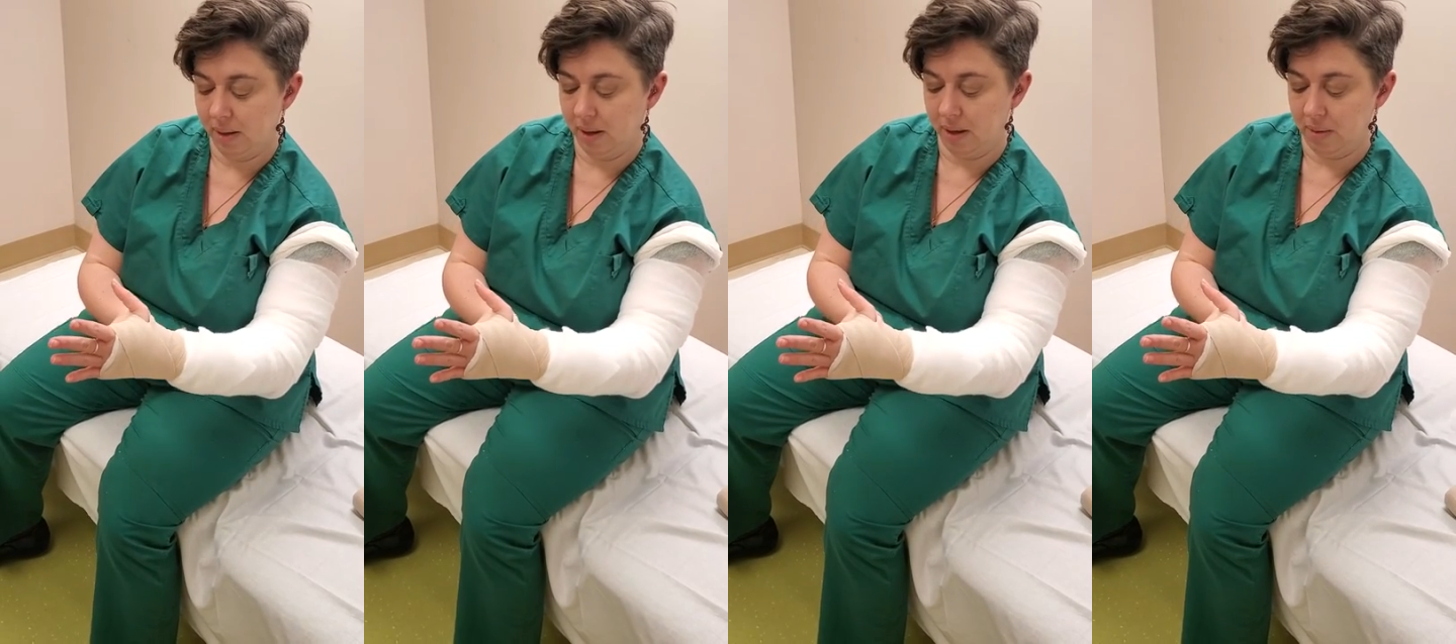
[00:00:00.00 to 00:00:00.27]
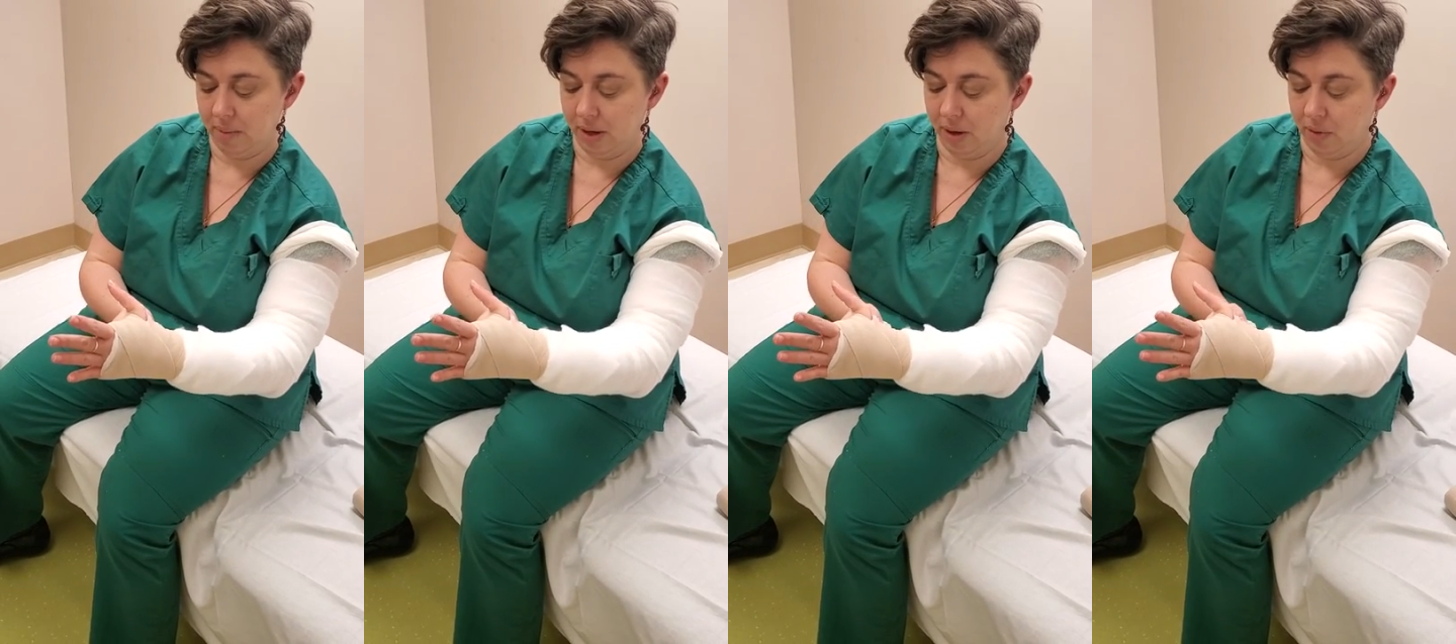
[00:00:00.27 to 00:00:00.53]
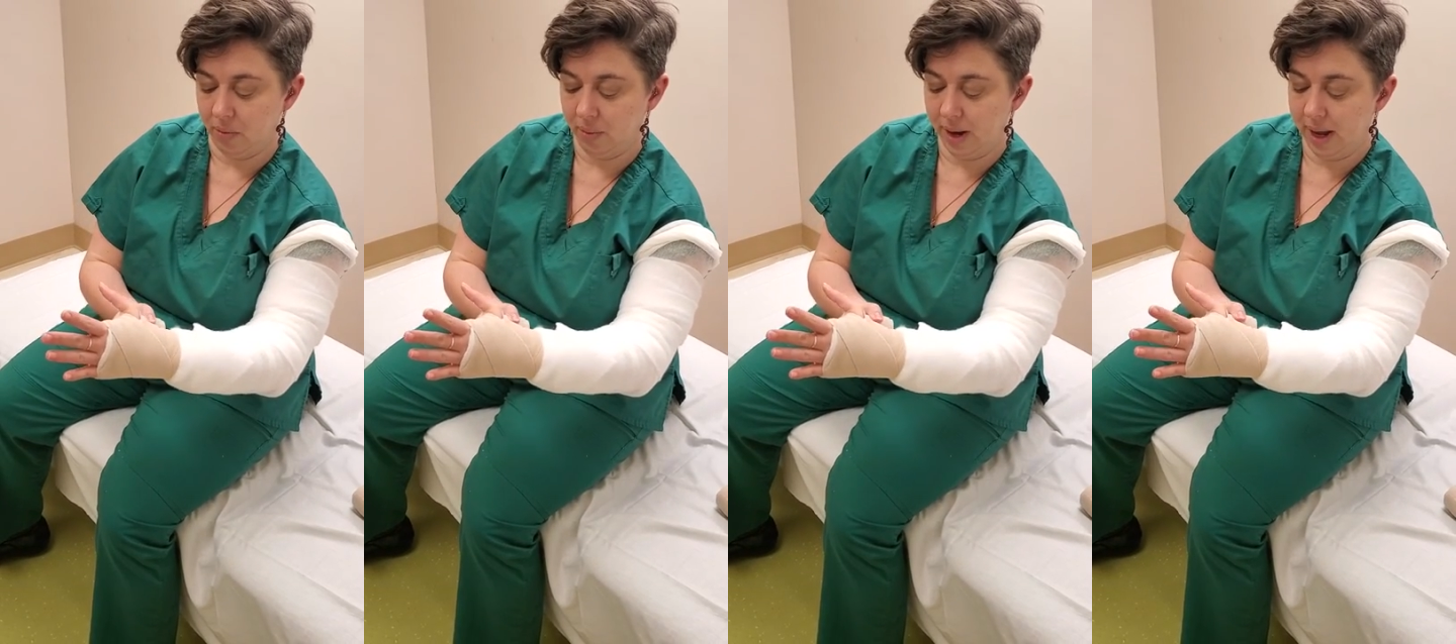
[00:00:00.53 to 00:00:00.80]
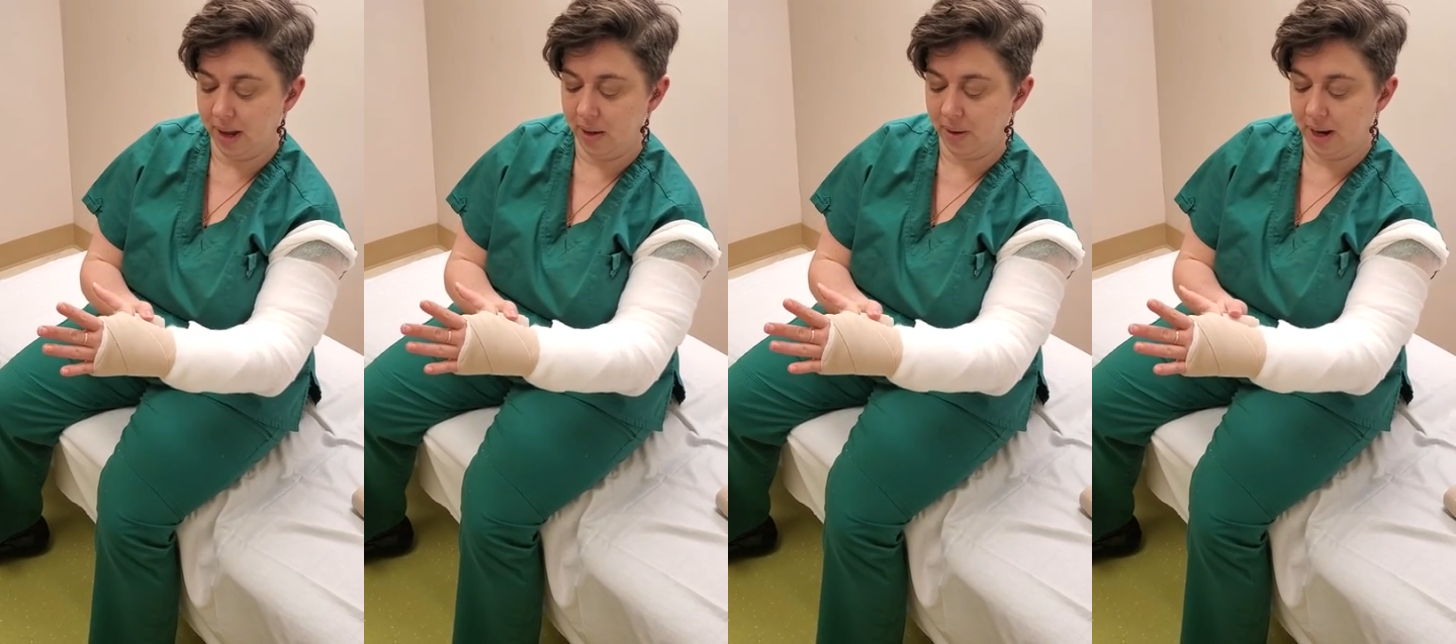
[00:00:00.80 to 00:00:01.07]
Coming
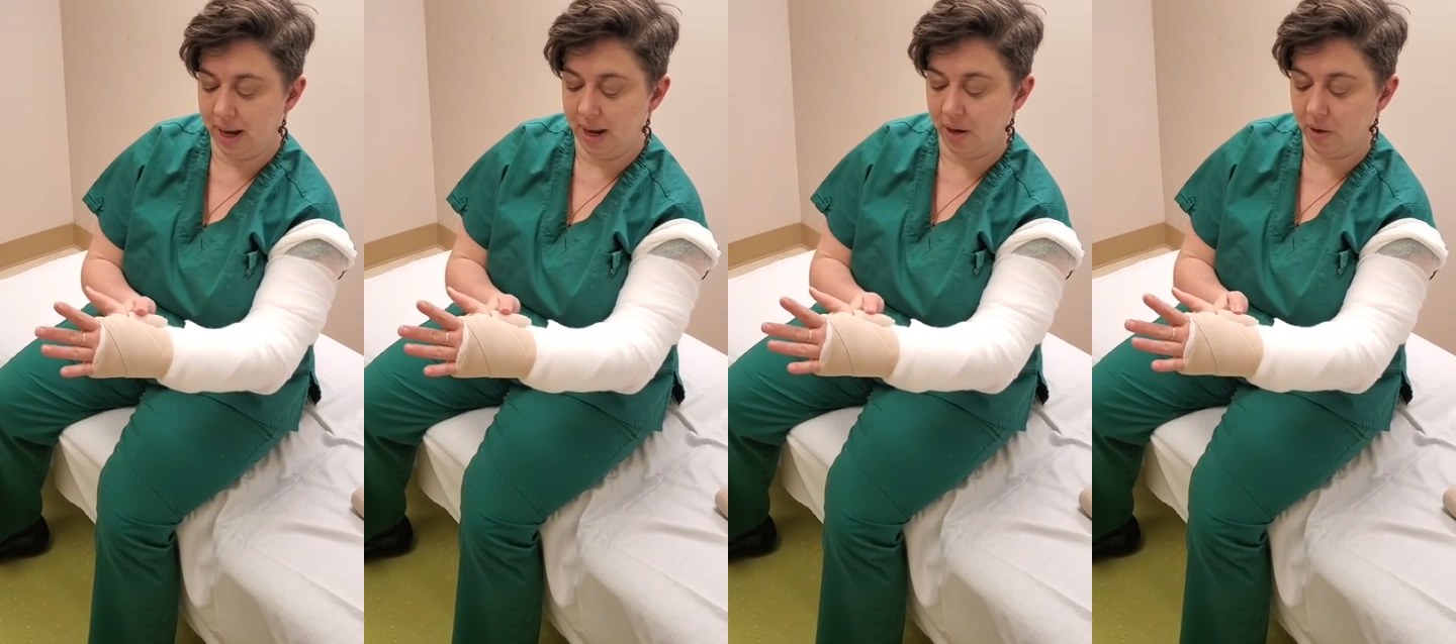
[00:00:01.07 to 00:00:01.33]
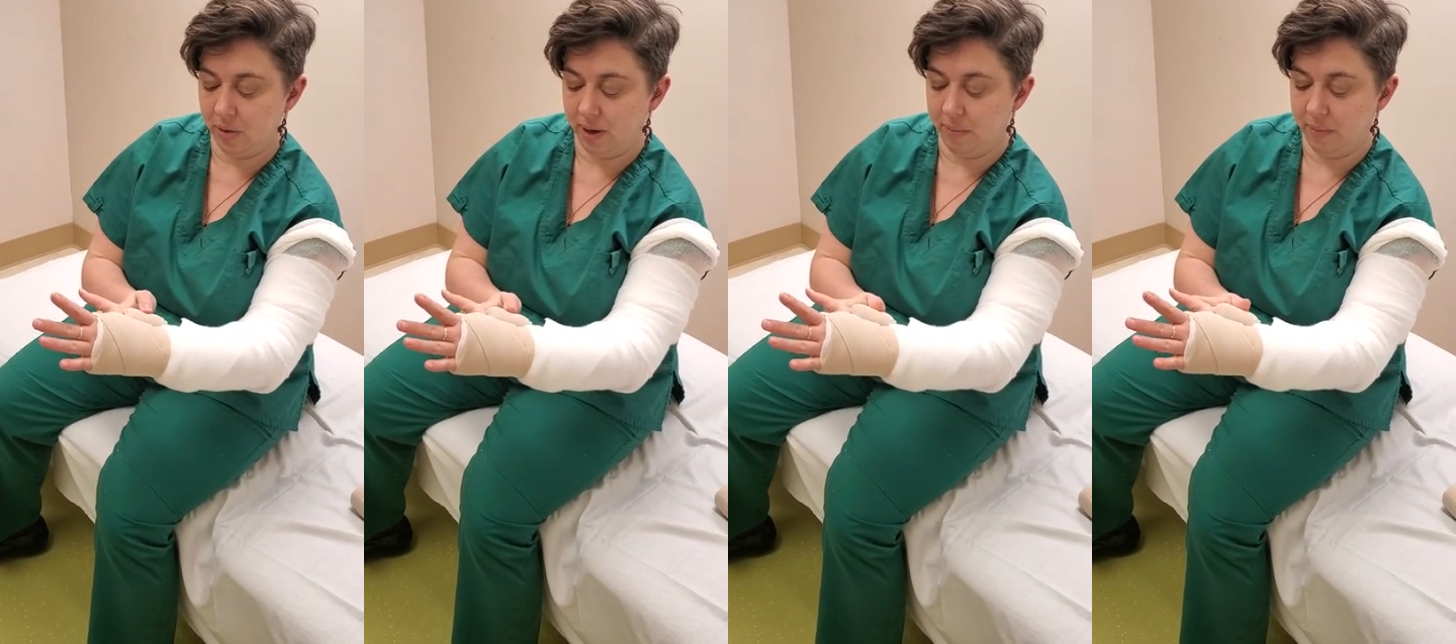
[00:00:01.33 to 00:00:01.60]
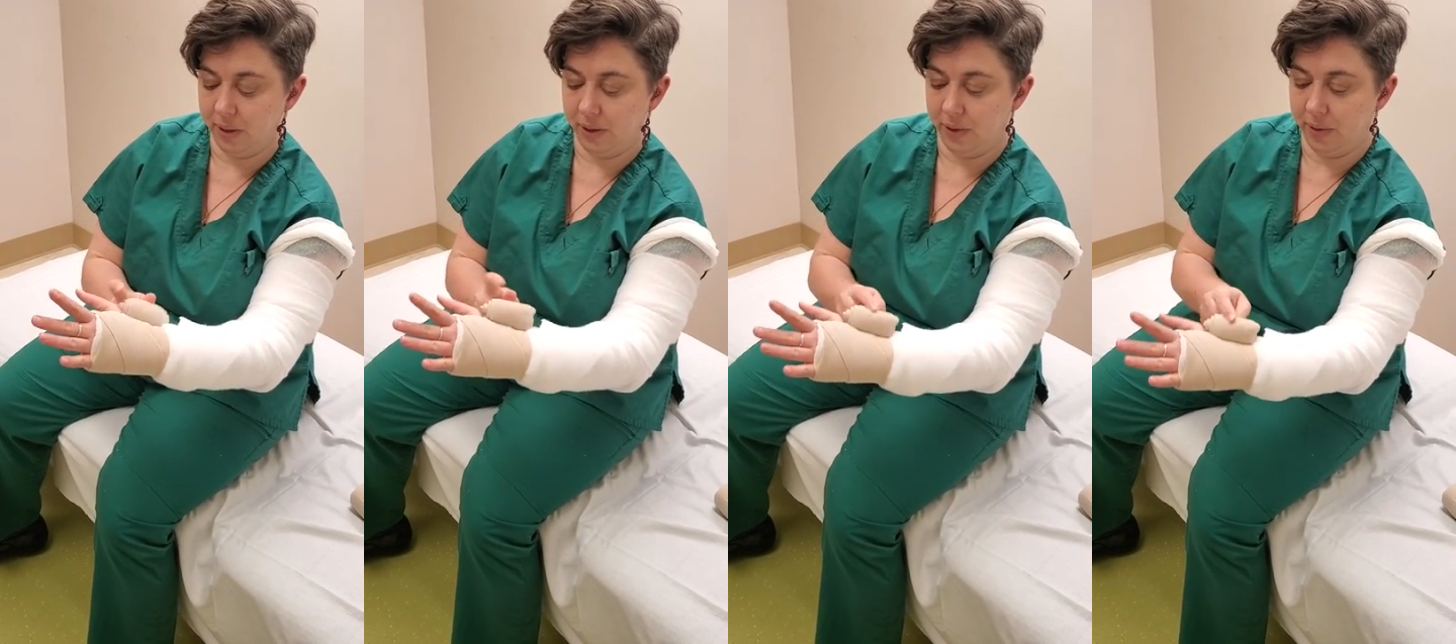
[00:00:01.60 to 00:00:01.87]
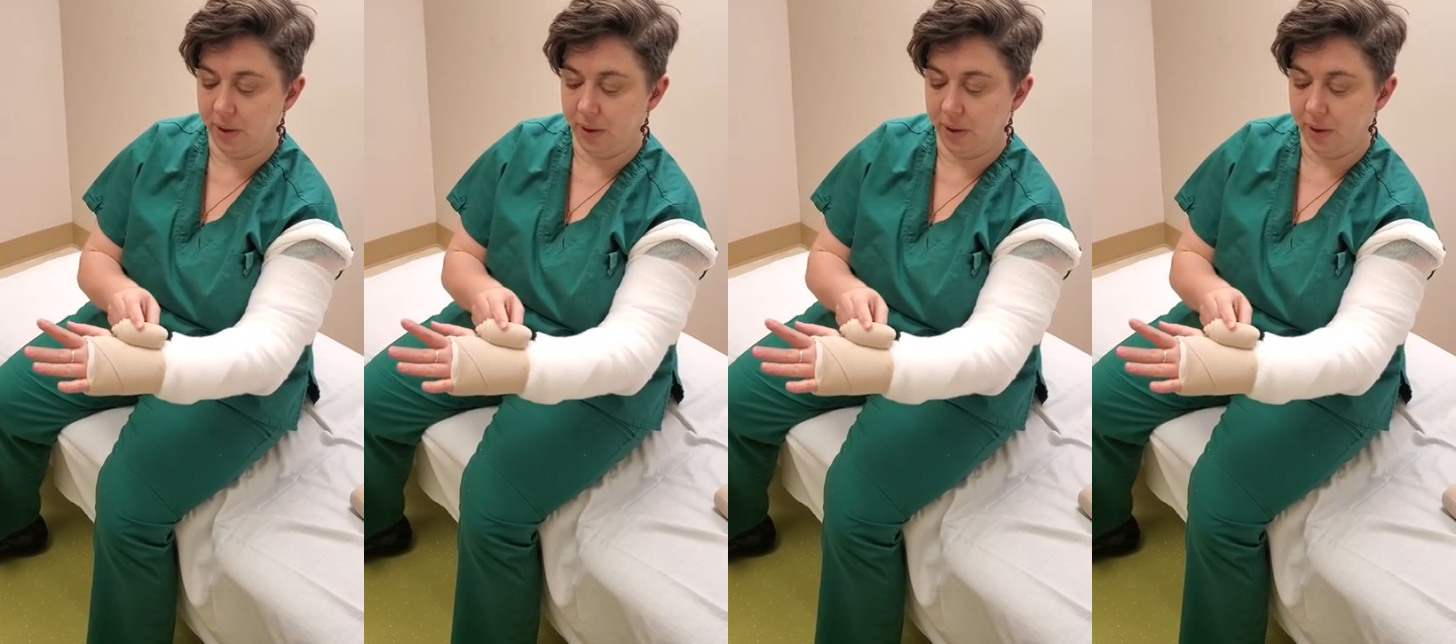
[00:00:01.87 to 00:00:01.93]
around, anchoring below